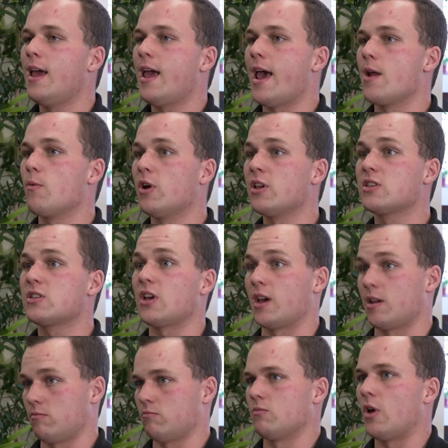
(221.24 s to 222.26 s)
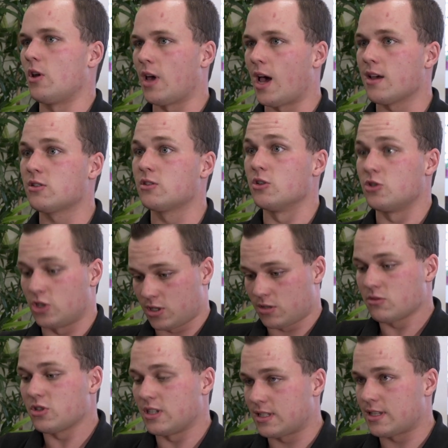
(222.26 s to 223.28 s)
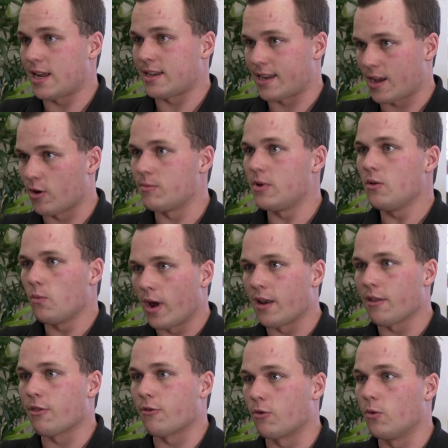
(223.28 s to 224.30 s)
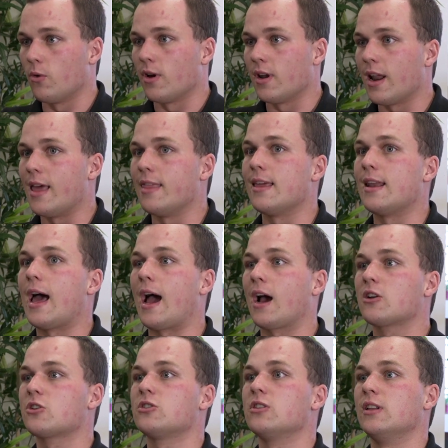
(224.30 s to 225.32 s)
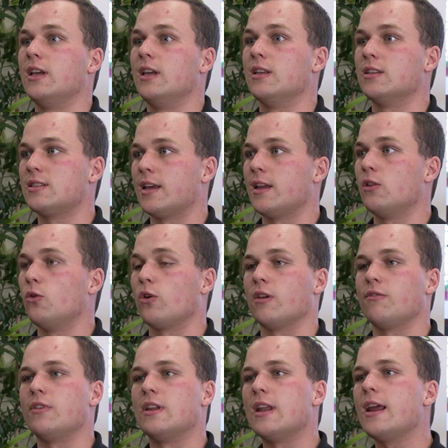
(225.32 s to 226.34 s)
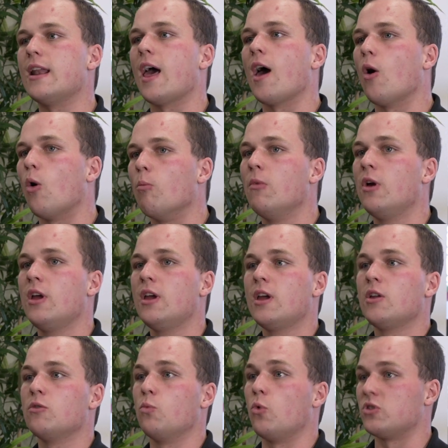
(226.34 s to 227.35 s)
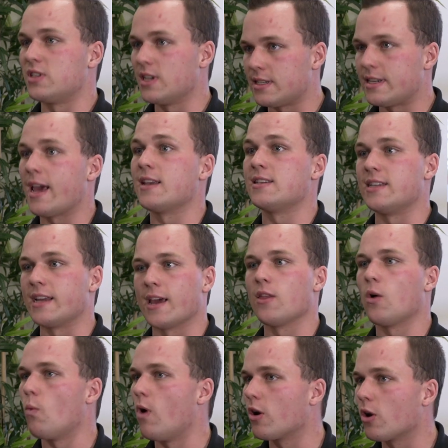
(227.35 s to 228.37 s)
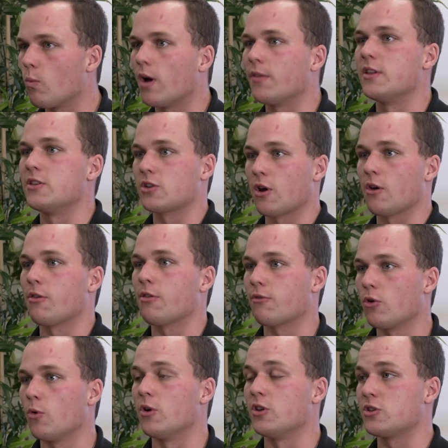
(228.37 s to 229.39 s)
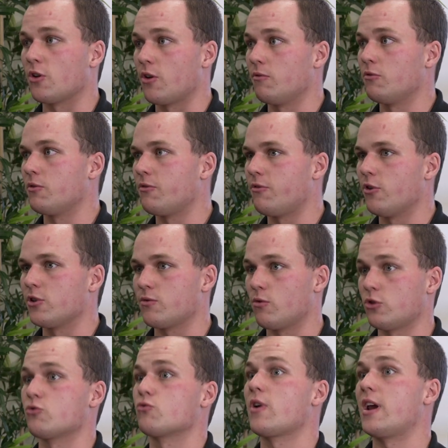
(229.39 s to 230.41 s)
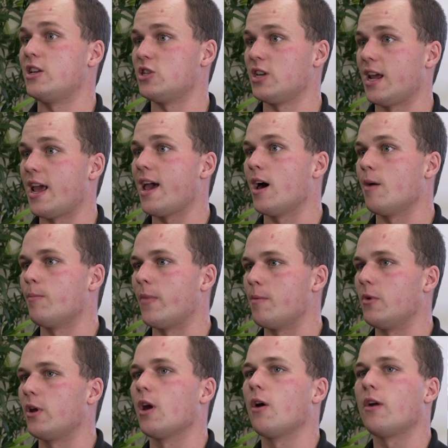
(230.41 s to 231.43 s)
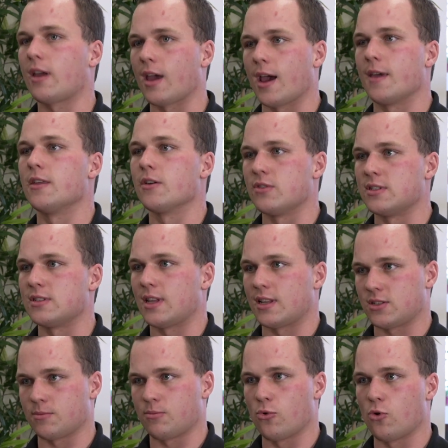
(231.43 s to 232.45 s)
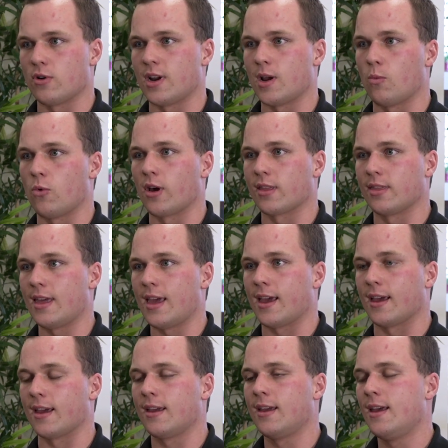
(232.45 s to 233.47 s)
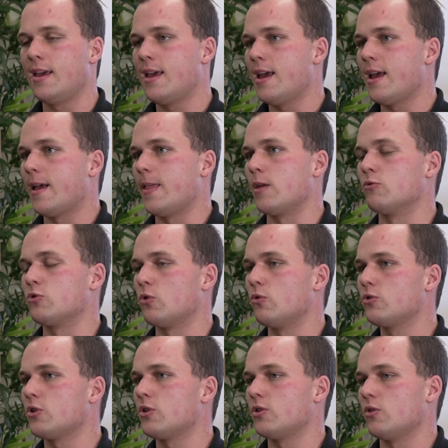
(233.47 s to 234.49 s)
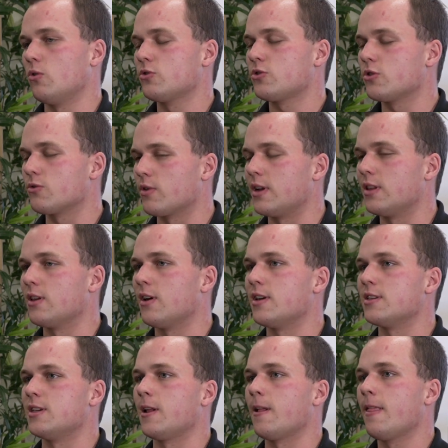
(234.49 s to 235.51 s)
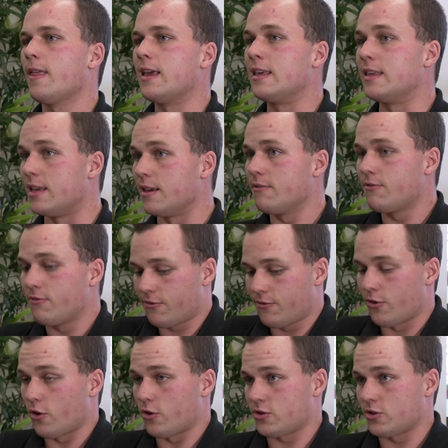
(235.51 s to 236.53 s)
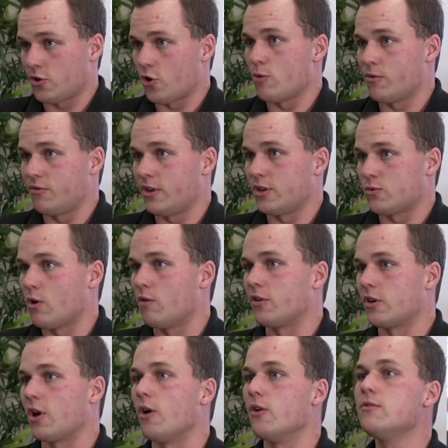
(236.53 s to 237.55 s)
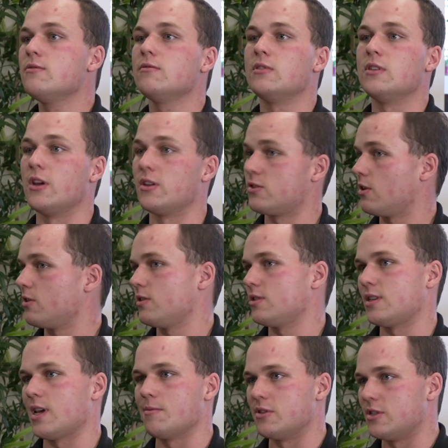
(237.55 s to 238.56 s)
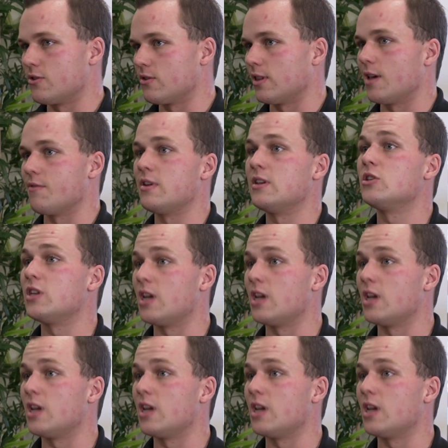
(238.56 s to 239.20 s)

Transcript: And once I asked her, she sat down with me, went through it, and then actually said, look, if you need help, we'll sit down together one-on-one, let's go through it. So first of all, just reaching out made me go, okay, there is that support network there. And then was also realising, give first term of Year 12 a go. It's not the same as Year 11.